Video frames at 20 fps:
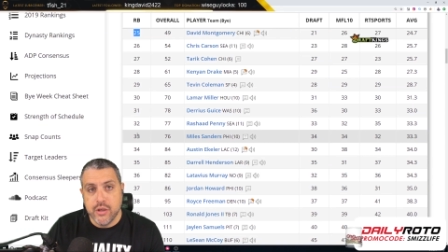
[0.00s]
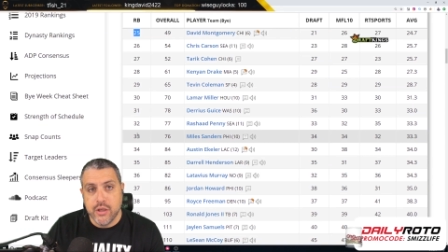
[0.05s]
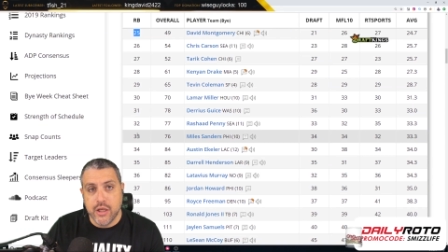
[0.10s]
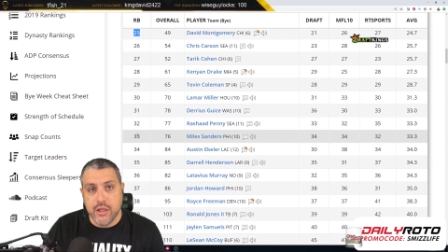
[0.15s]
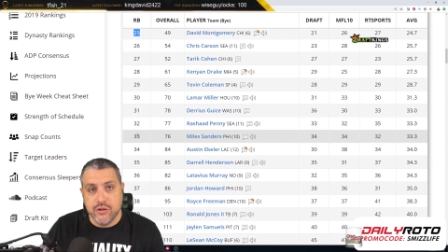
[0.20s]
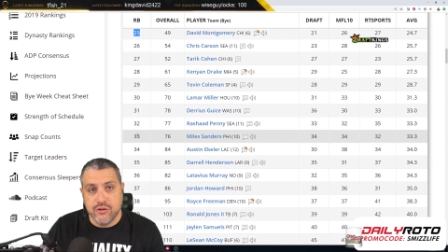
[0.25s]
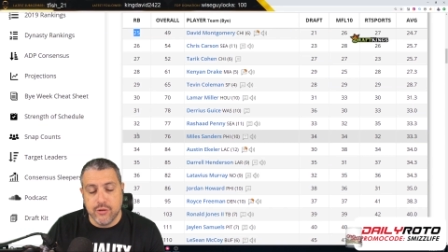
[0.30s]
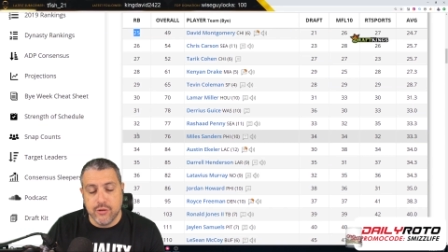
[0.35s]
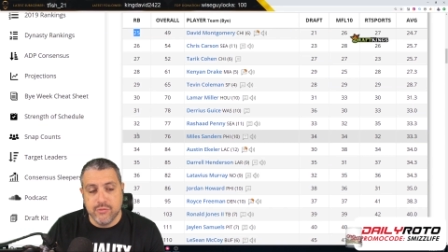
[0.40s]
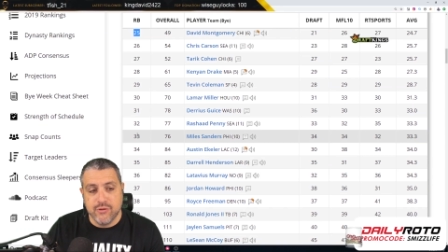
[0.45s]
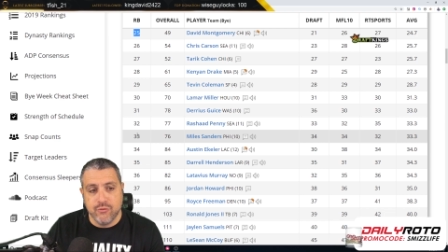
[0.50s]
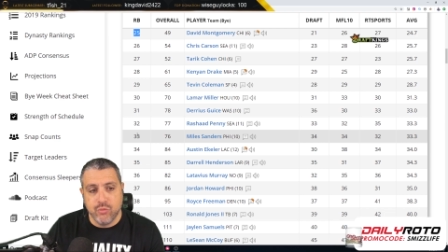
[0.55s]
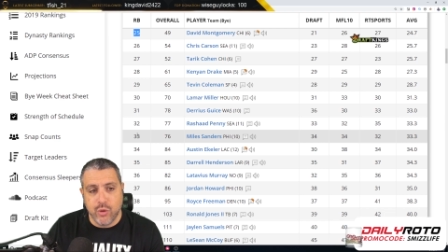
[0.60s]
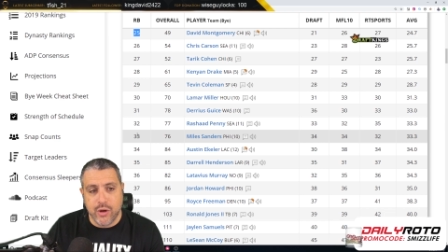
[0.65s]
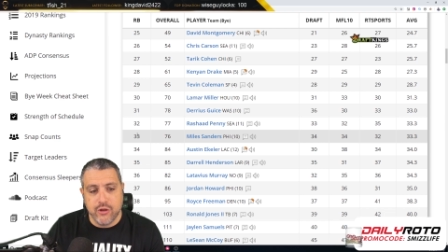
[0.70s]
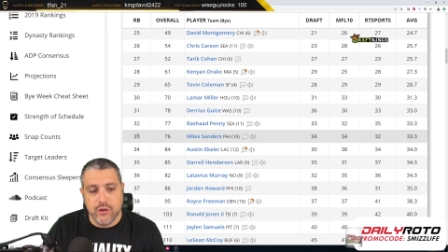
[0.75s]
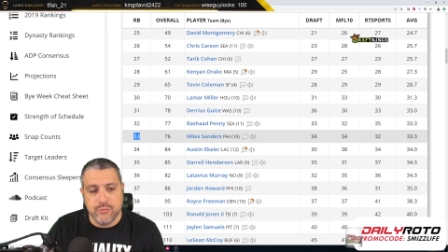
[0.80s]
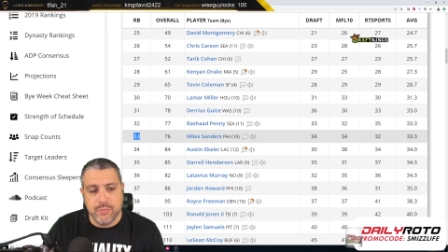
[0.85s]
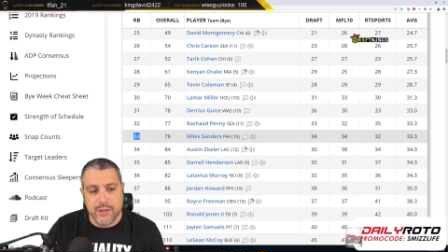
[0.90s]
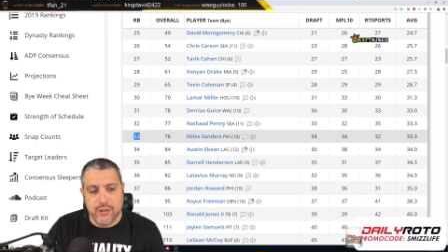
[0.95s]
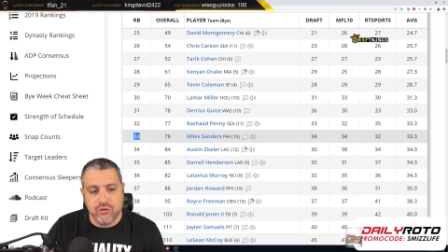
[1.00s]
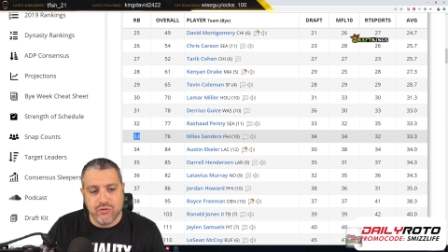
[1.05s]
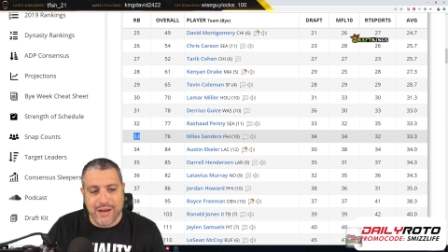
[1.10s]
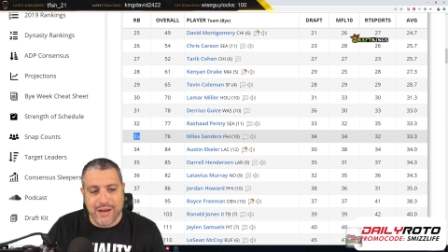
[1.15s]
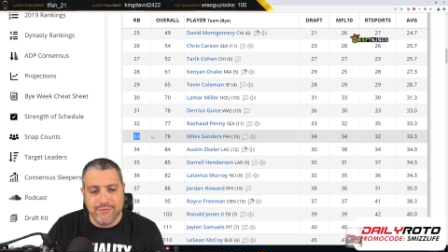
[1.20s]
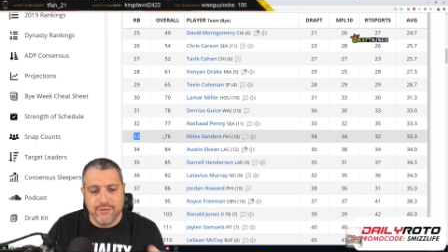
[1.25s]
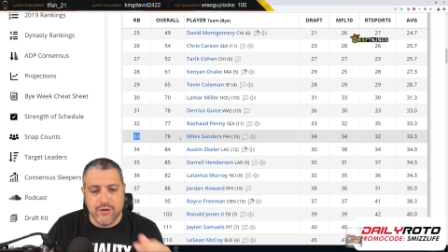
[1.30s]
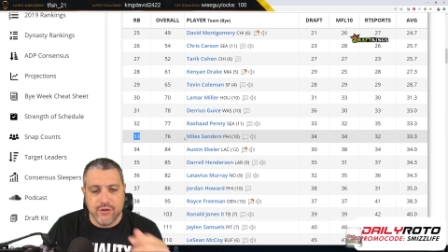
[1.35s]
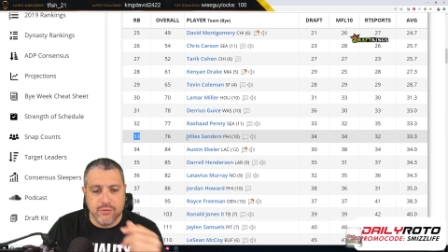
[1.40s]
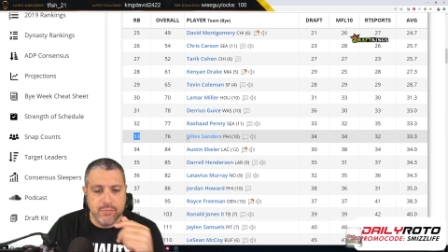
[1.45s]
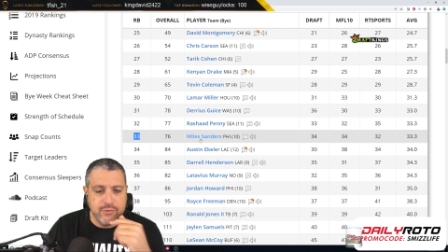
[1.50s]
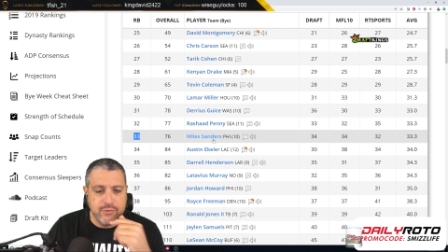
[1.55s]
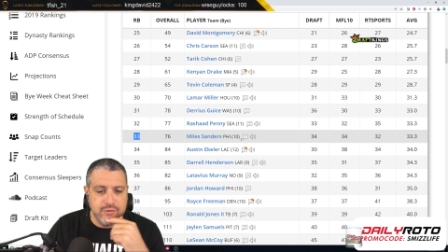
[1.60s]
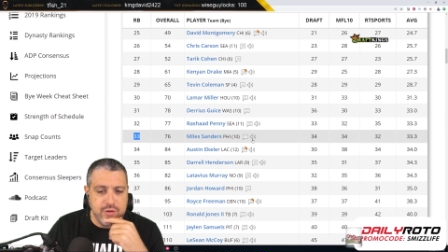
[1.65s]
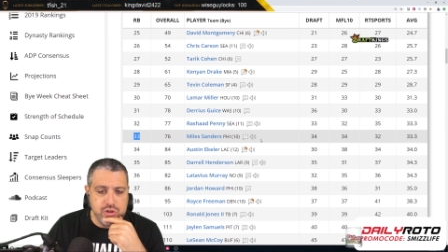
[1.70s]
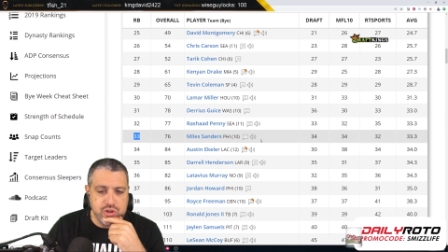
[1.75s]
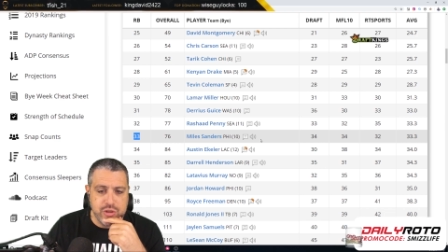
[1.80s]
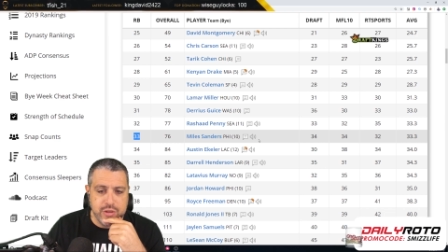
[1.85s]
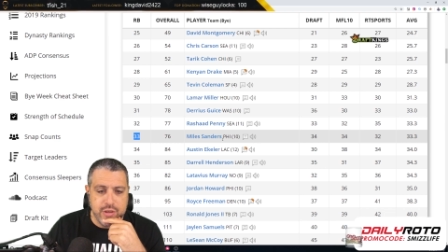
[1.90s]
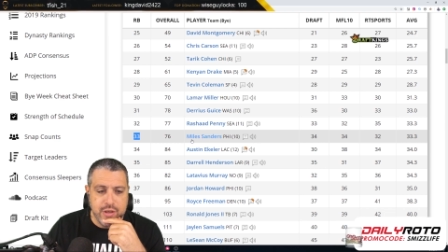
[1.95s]
in terms of where he's being drafted his
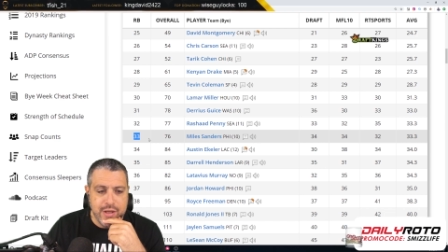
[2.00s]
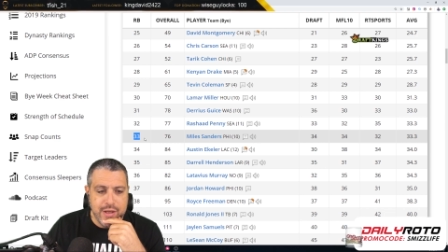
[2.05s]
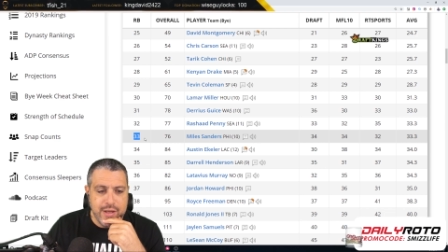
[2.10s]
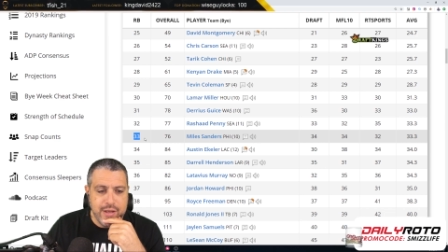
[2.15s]
position